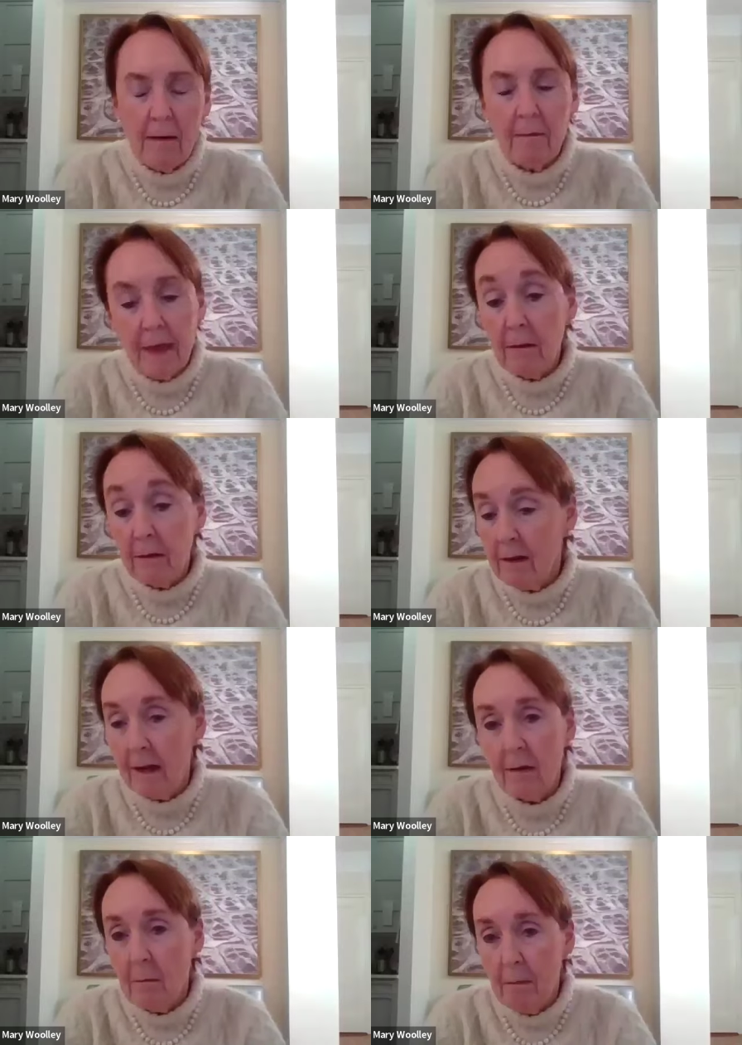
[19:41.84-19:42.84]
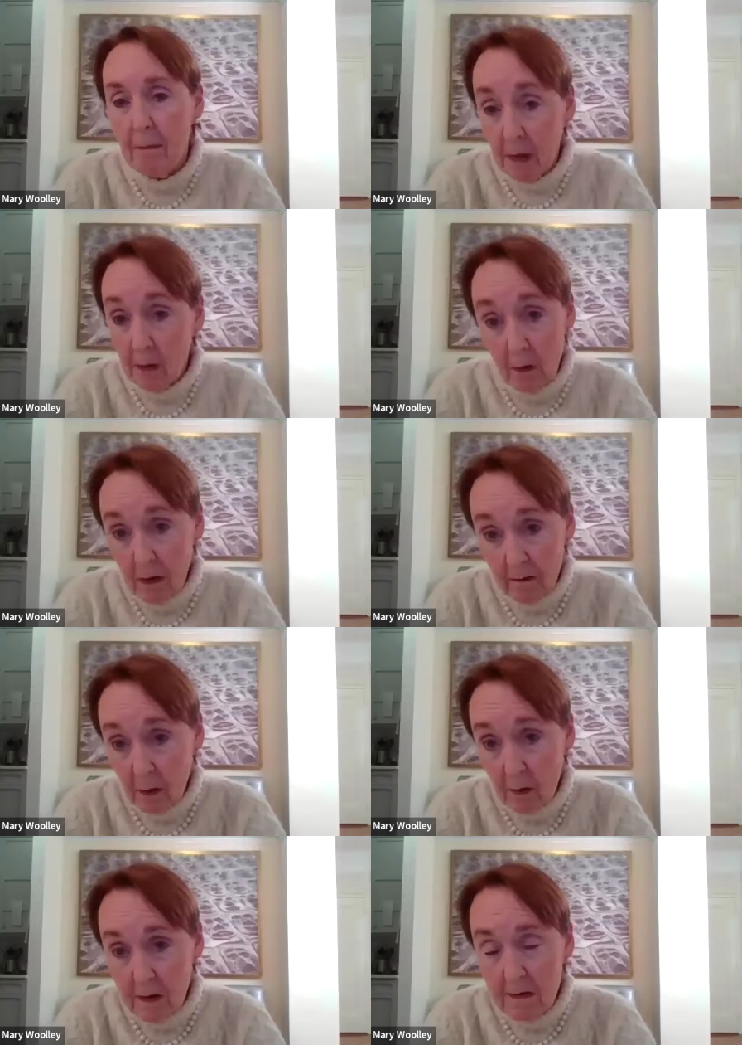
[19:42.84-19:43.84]
um, that that's a big one
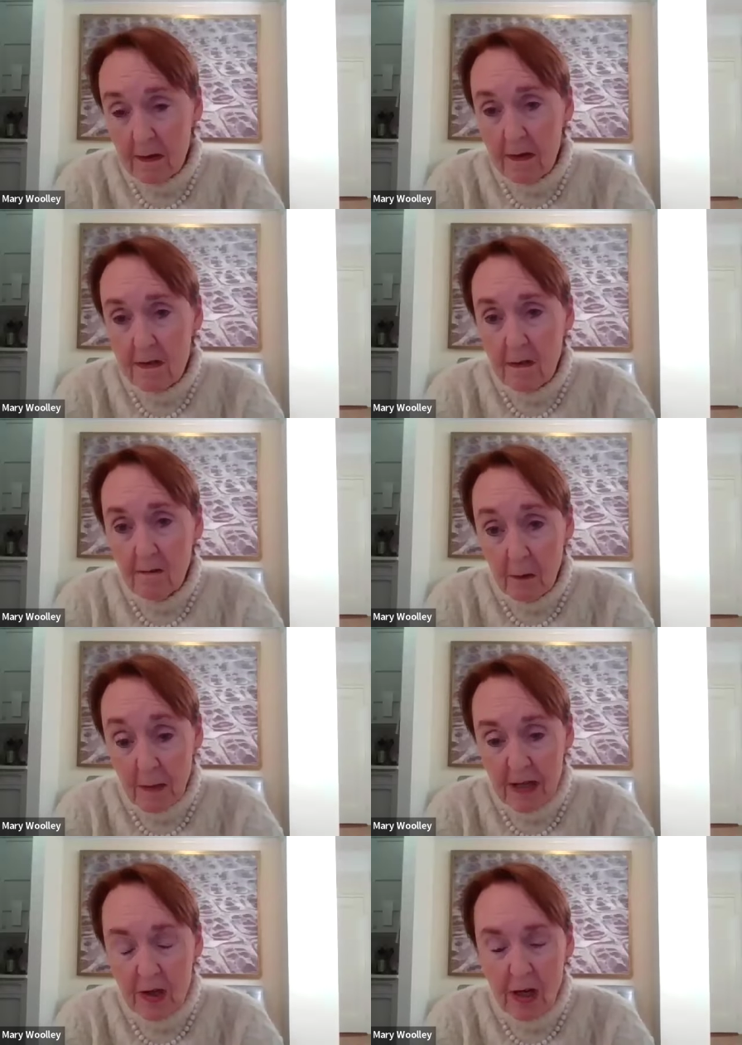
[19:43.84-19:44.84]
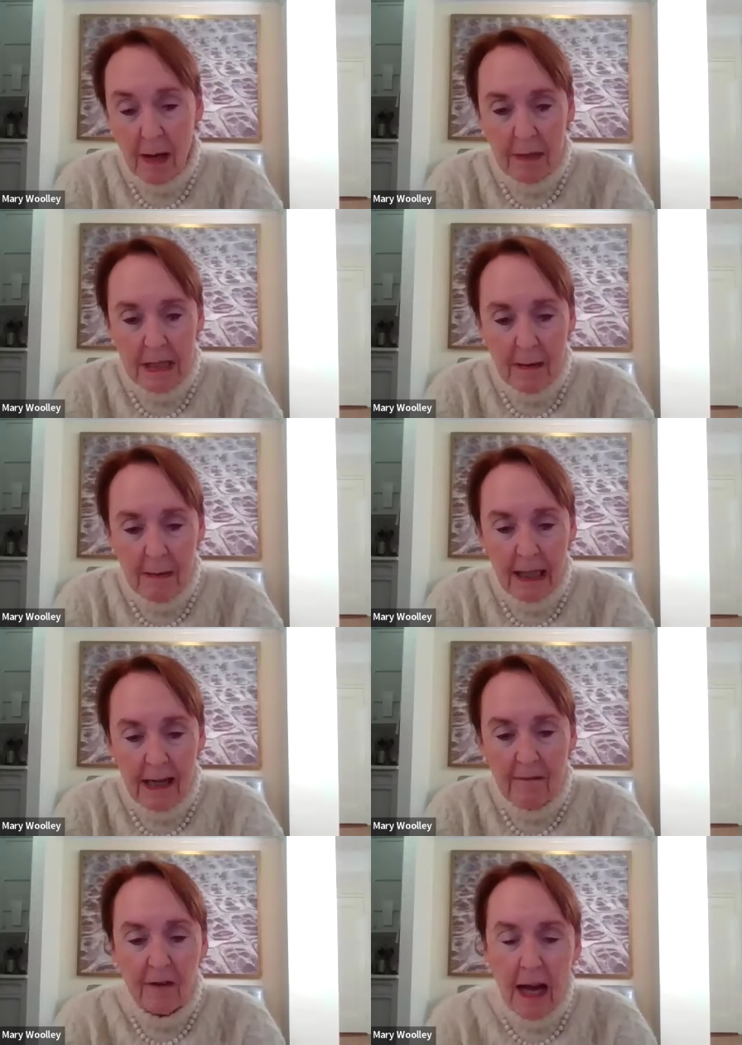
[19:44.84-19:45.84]
of course the disinformation epidemic
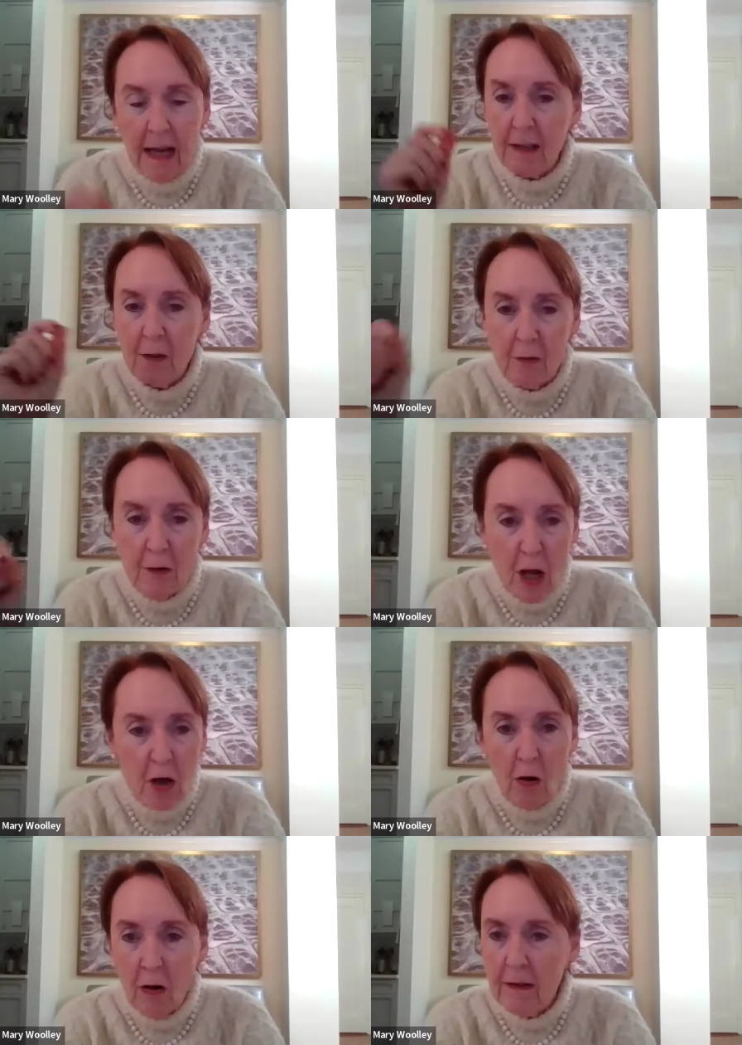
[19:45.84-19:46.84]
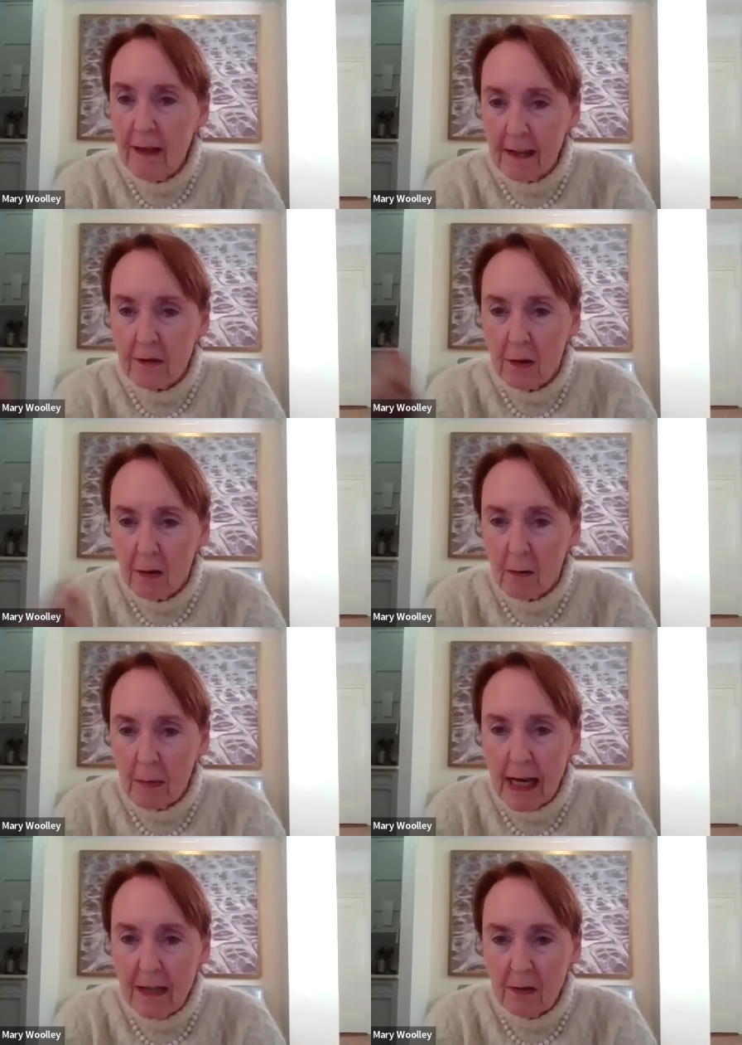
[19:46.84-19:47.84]
and i've forgotten who coined that
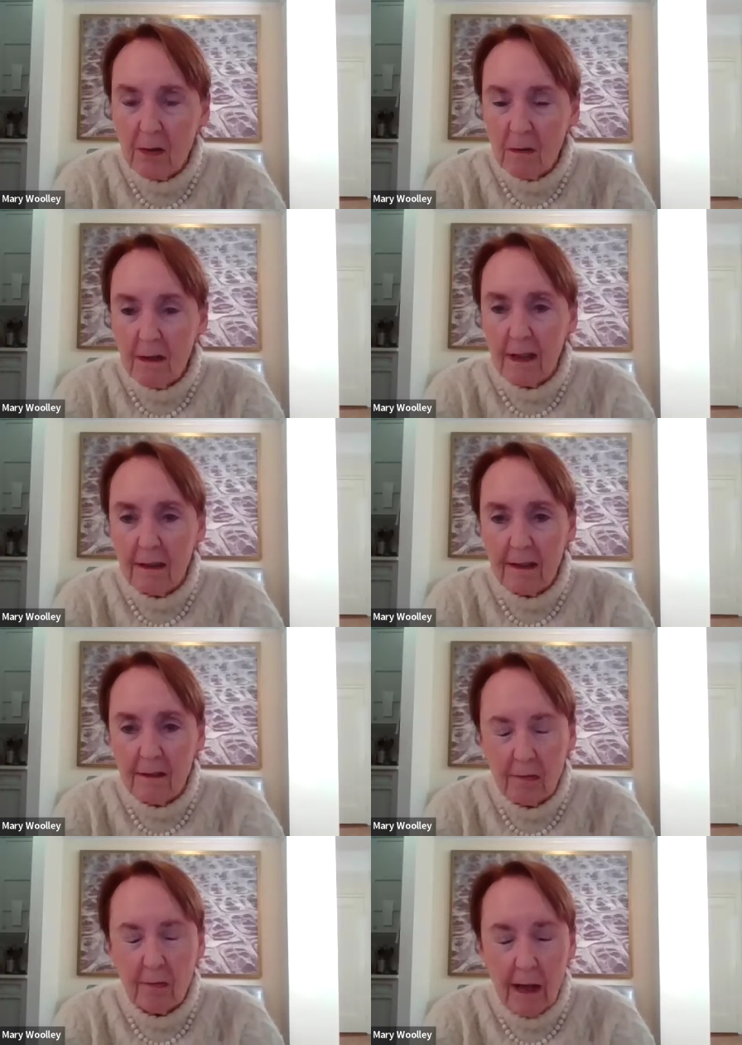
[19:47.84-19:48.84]
term but i do think that's